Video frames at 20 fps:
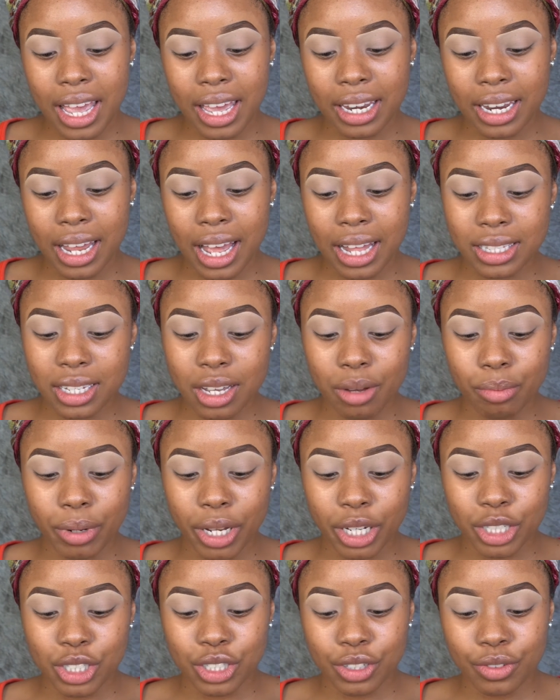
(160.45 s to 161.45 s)
enhance
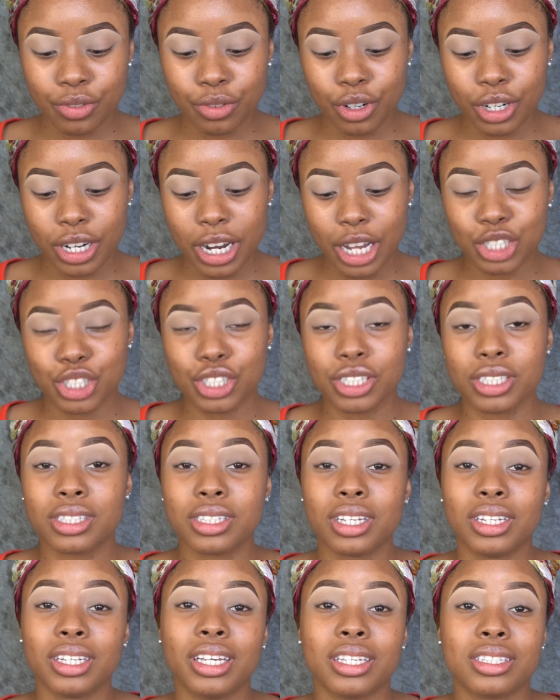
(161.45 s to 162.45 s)
complexion for a natural
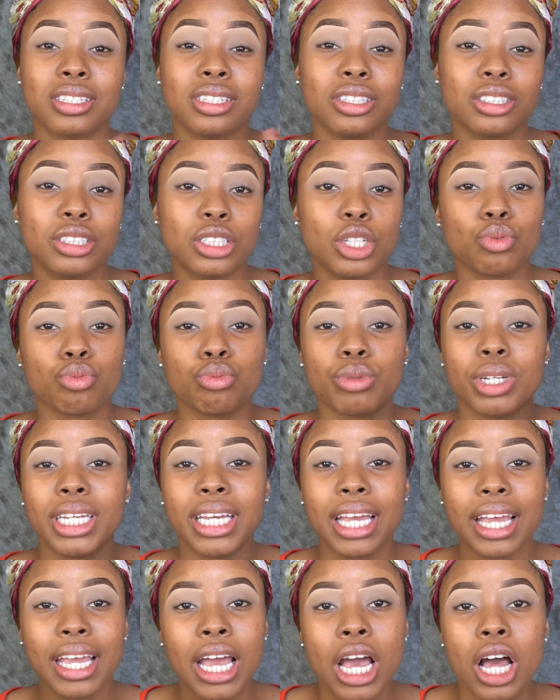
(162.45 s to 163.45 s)
sun-kissed looks. It
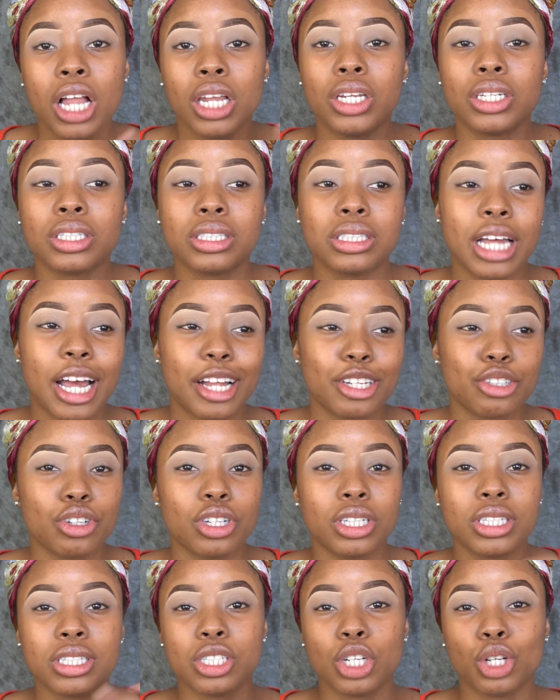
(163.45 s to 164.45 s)
really looks
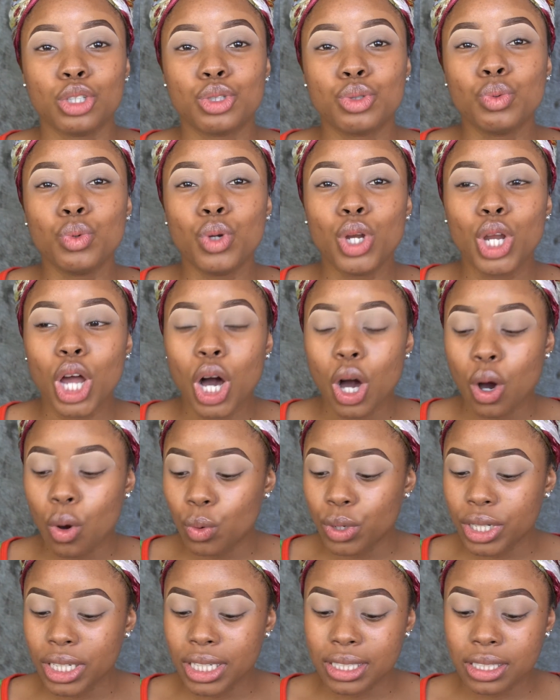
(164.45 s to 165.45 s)
natural. It's not too
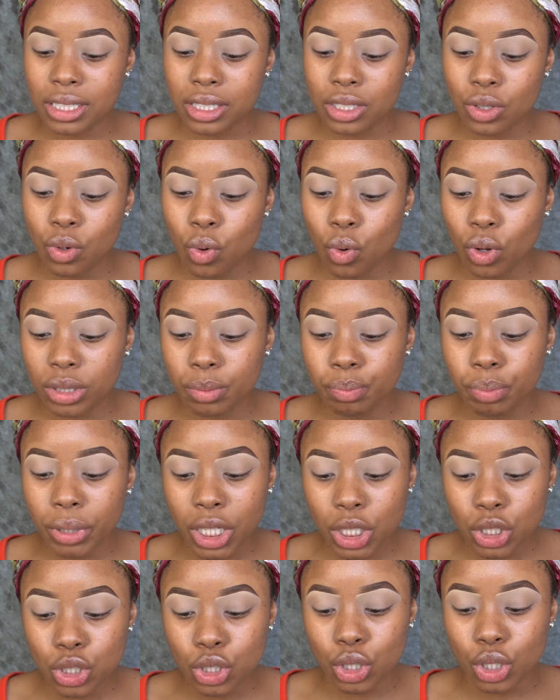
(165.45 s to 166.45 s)
loud. It's called
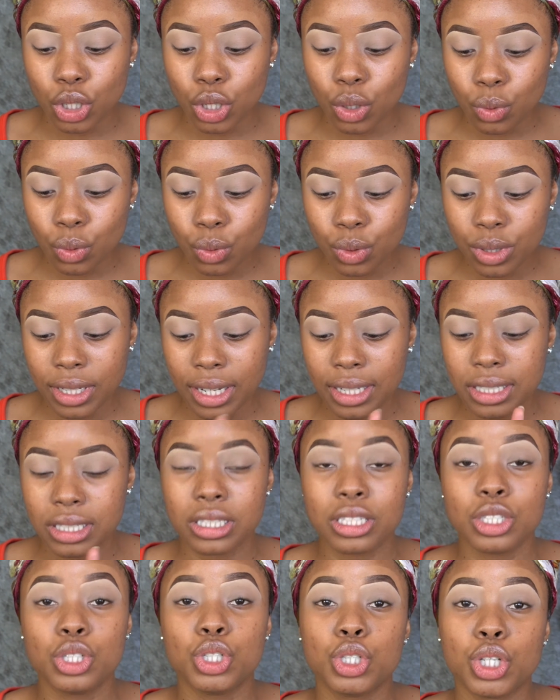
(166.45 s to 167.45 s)
Peach Glow. That's
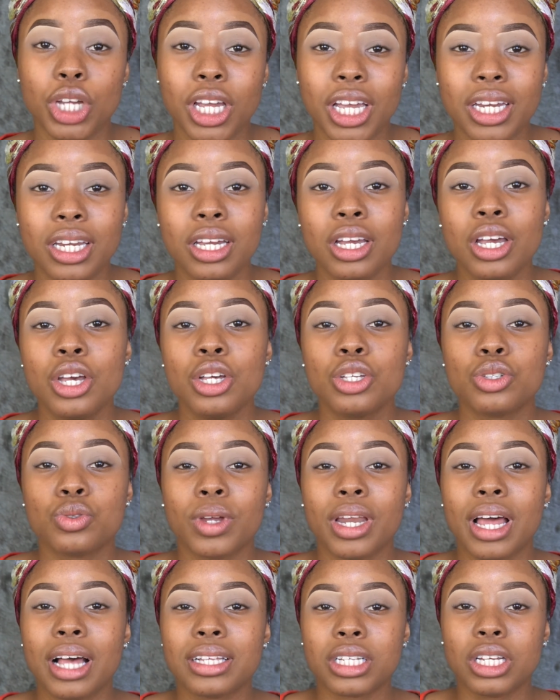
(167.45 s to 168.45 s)
the shade. So
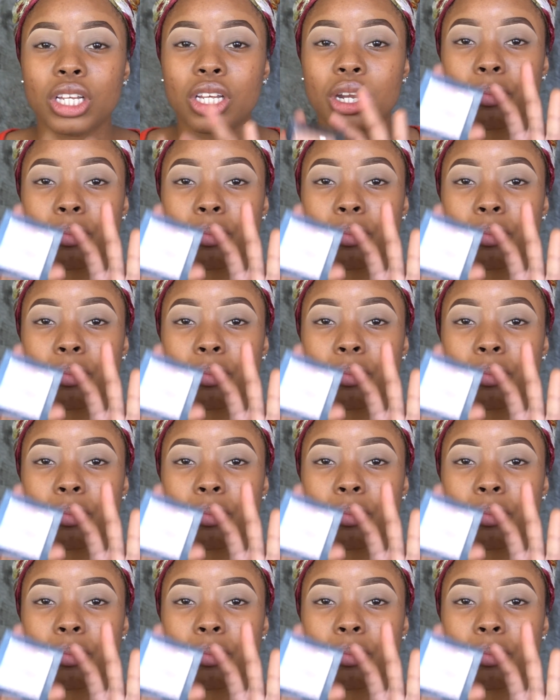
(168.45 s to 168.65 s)
it has a lot